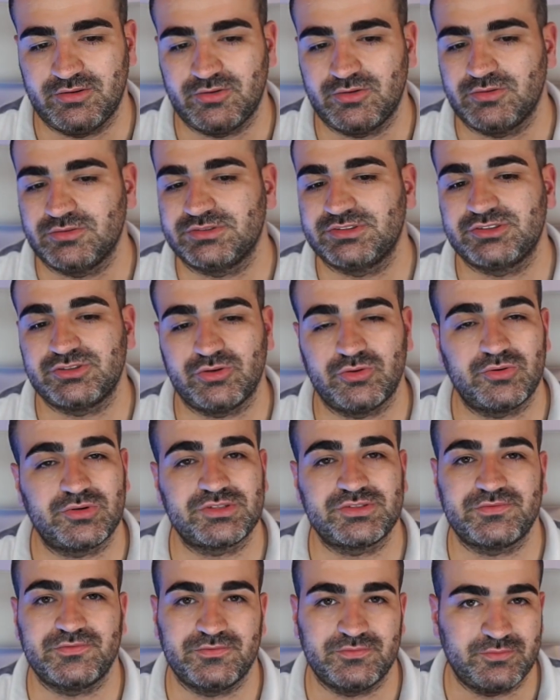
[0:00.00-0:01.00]

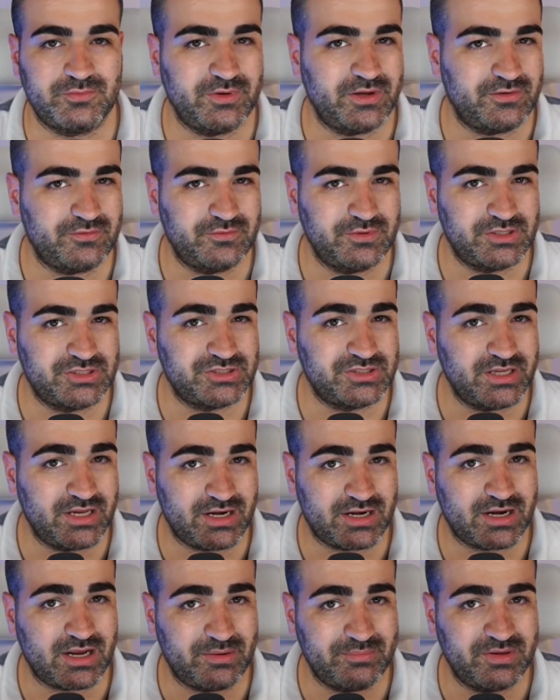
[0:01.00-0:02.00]
source which they
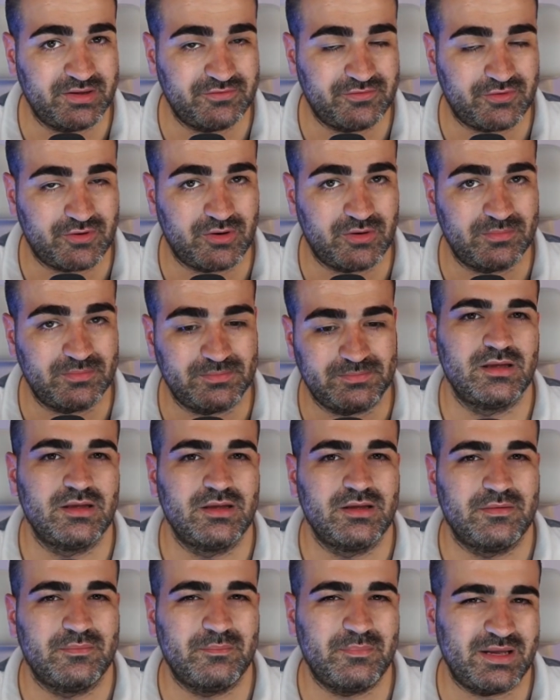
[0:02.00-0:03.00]
are coming from.
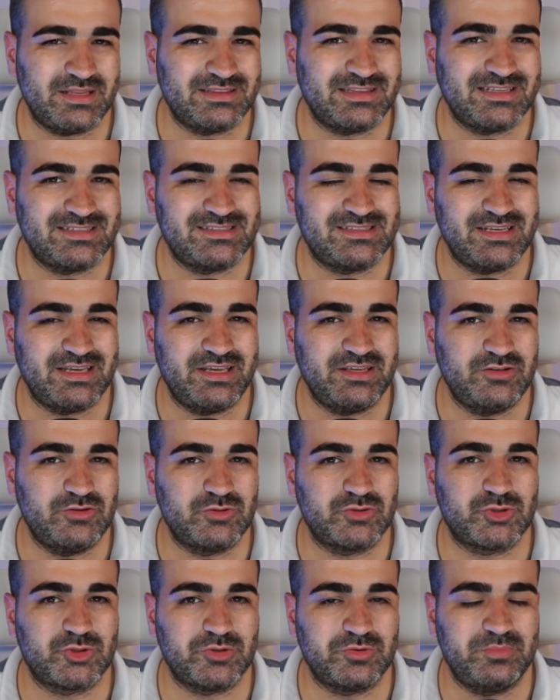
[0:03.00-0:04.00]
But let's say
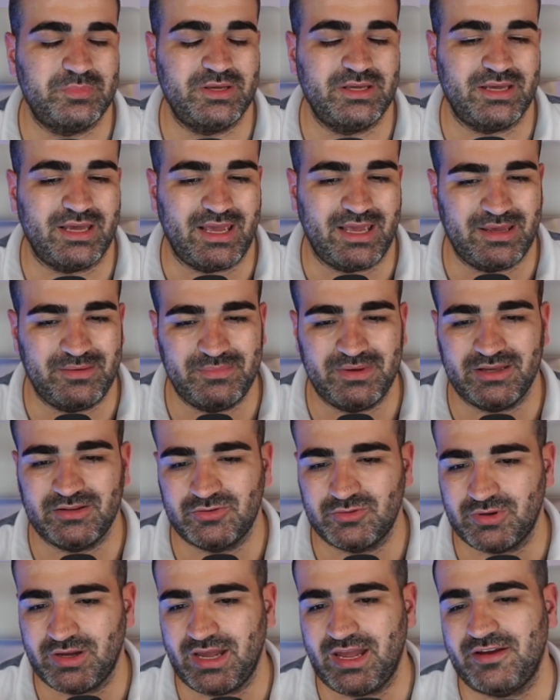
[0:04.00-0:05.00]
you should be aiming
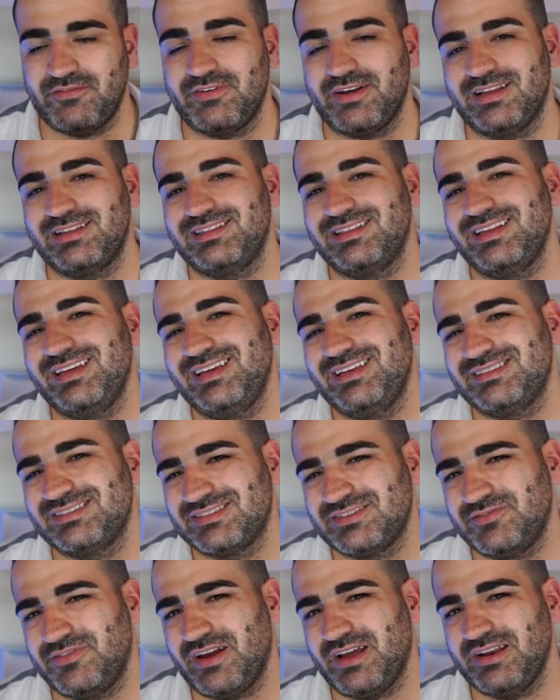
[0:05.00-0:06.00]
to have at
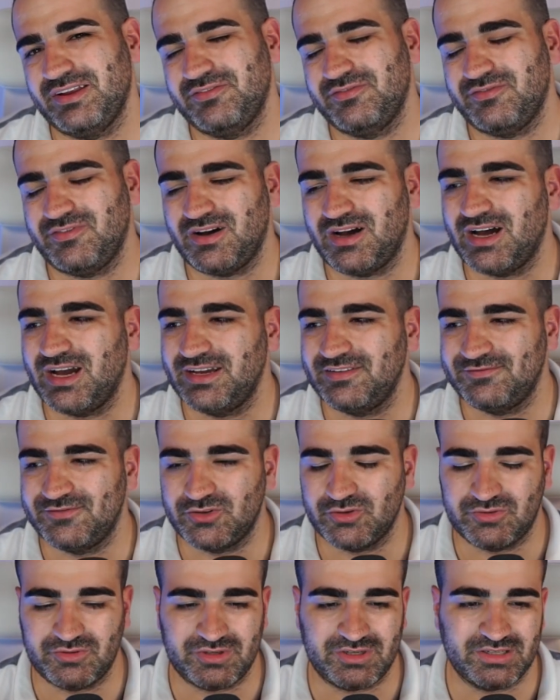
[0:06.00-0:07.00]
least 25
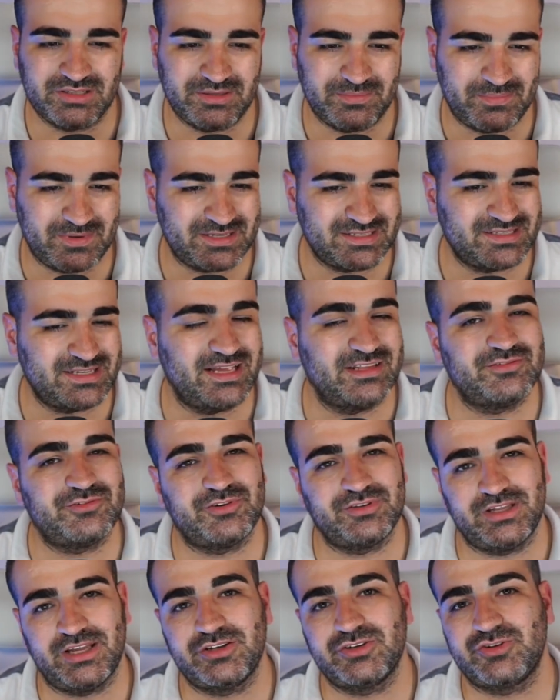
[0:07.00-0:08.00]
to 30%
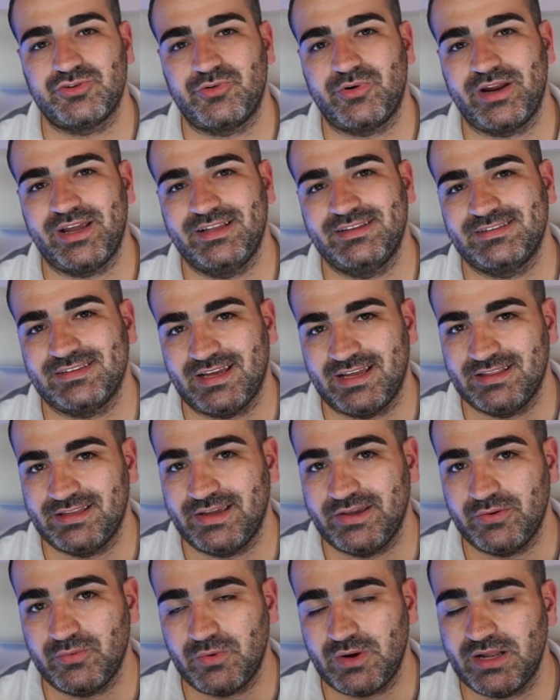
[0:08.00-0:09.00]
retention rate at
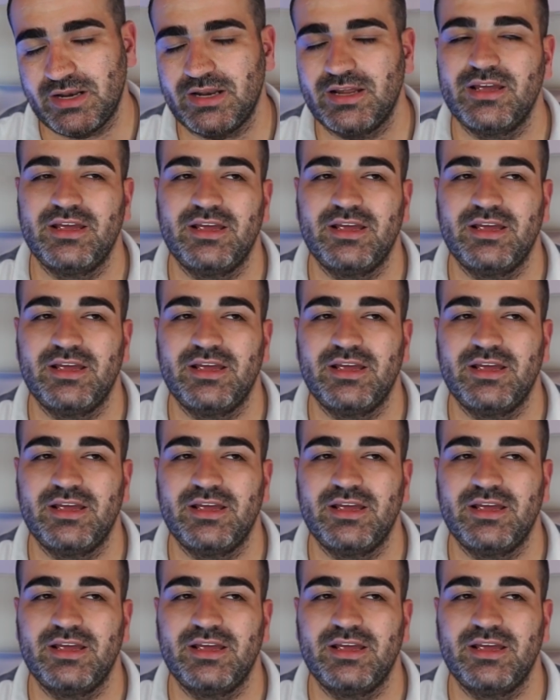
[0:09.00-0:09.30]
day 1